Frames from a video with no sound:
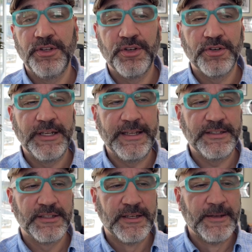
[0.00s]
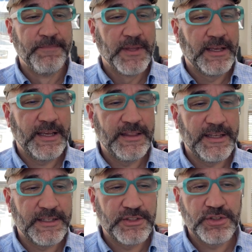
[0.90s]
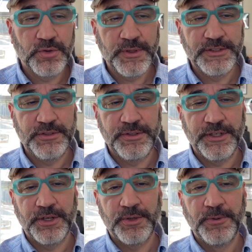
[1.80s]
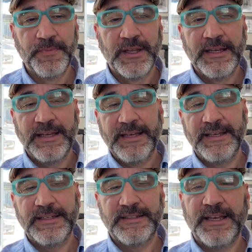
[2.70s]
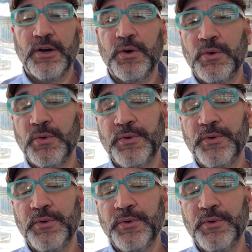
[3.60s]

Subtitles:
your needs. And then Story Studio is a whole